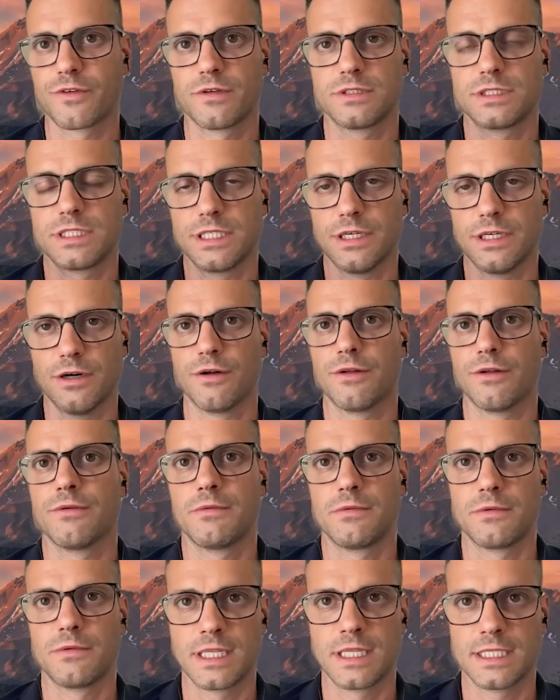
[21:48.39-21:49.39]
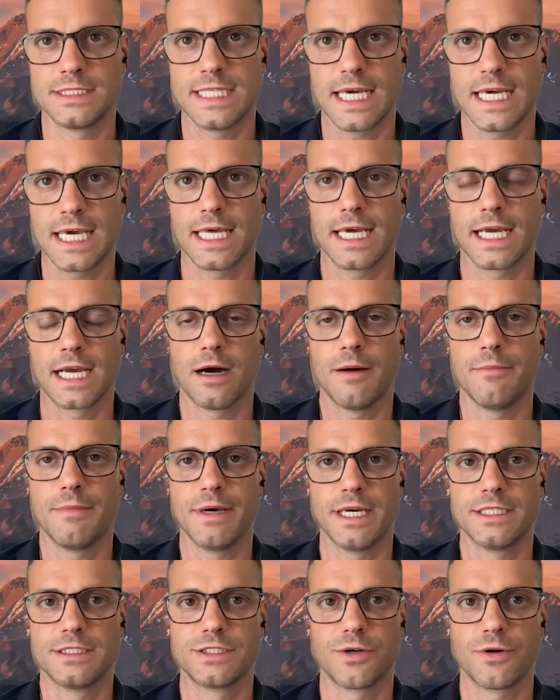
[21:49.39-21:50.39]
till the day they come
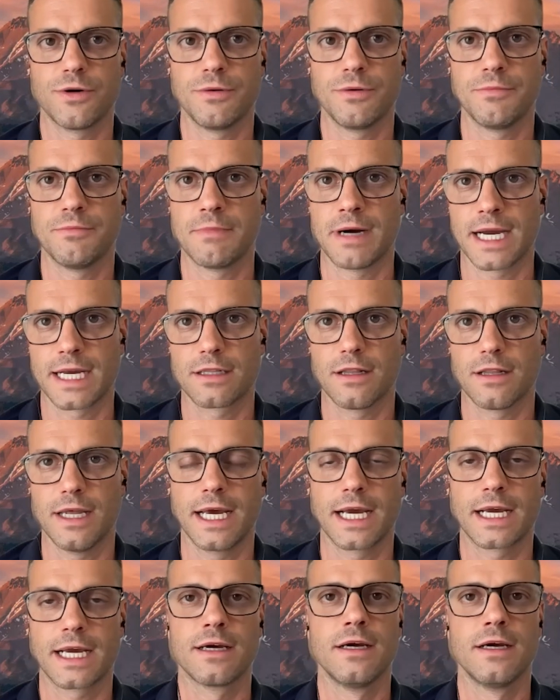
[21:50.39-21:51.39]
into my clinic,